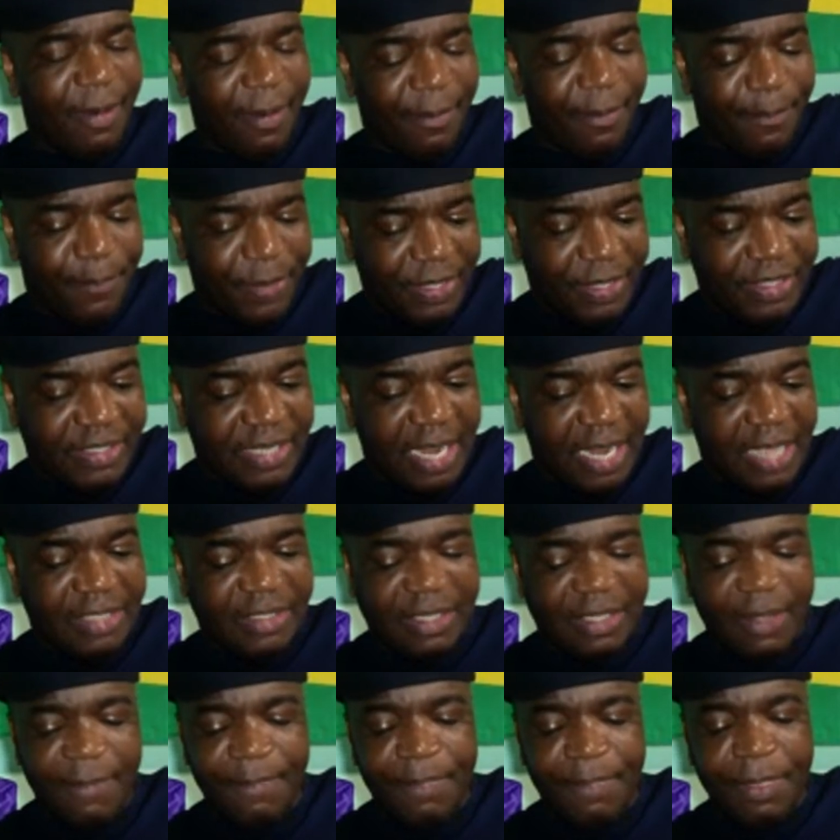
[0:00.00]
prisoners.
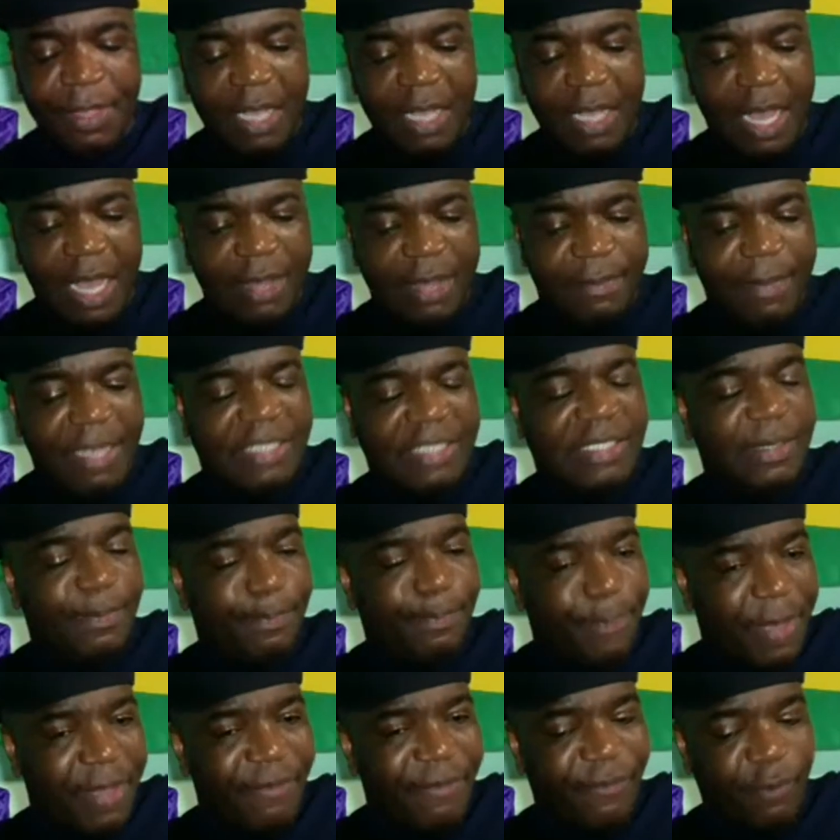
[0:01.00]
It must
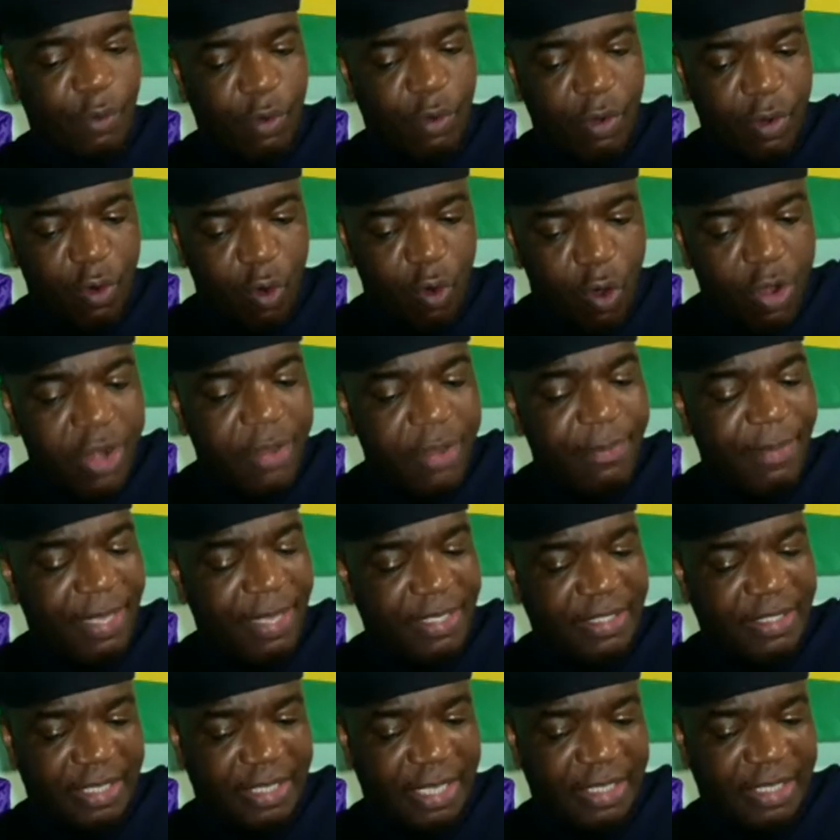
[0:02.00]
pay for only
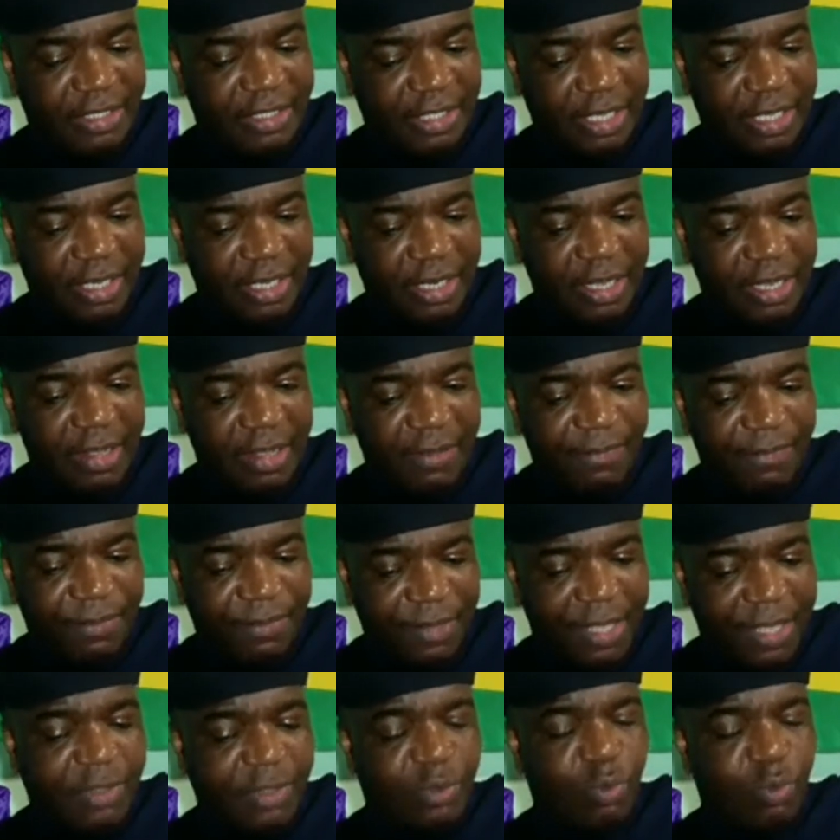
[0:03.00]
medication.
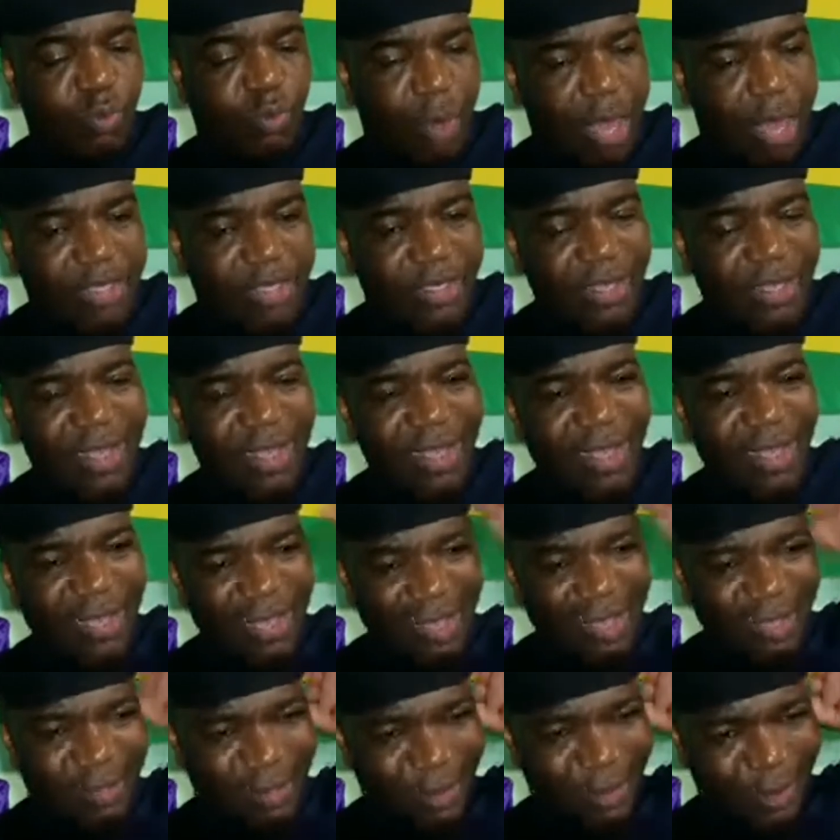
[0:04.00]
That's what
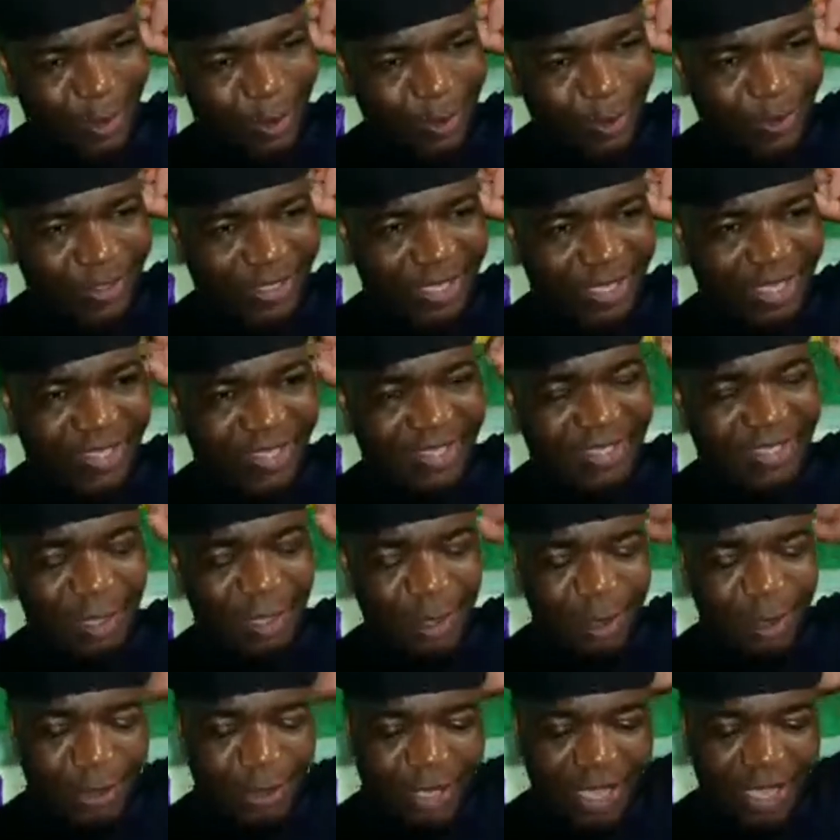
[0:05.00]
the law says.
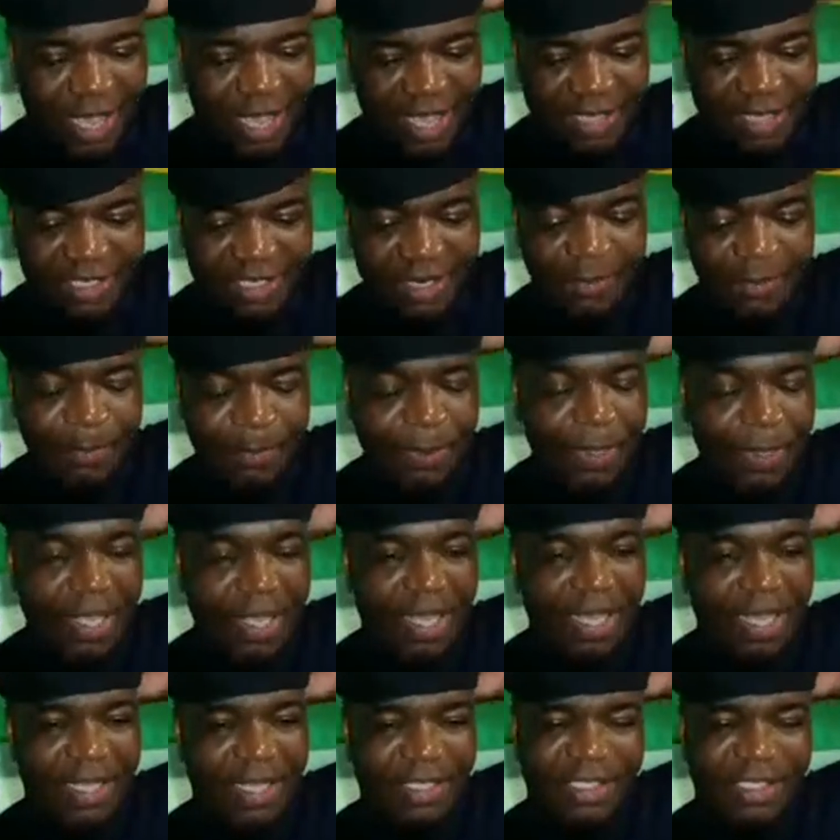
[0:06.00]
Looking at
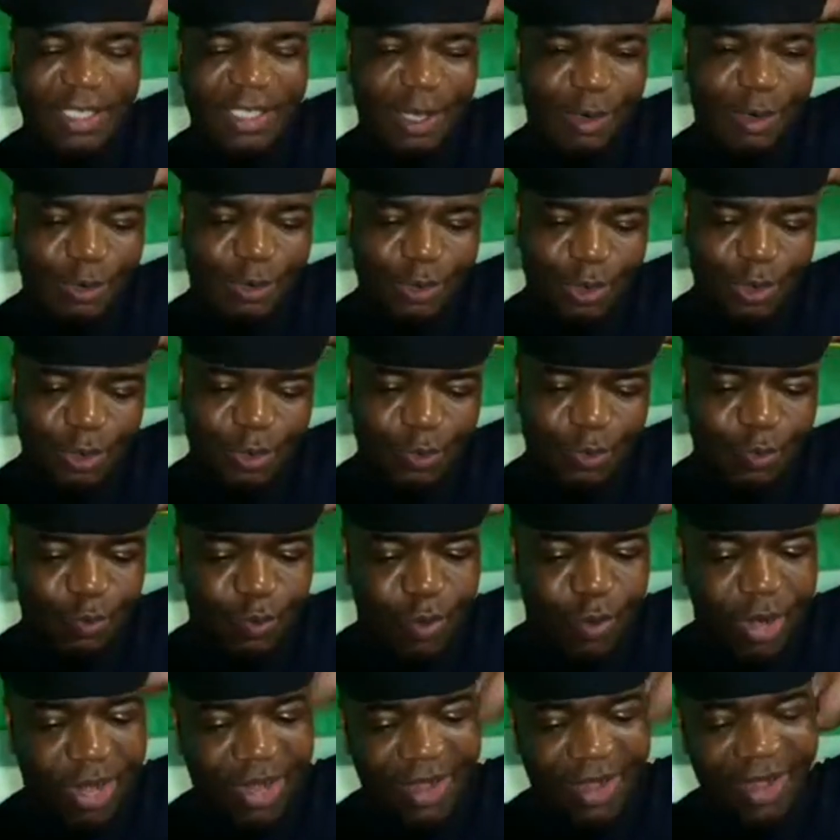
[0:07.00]
Charlton
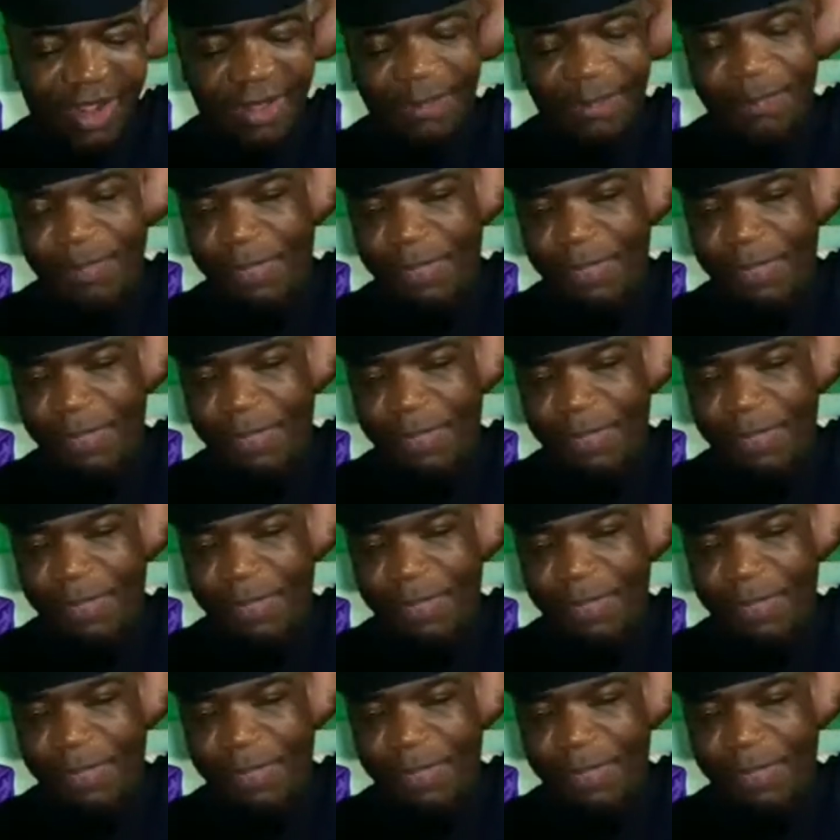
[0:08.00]
Wende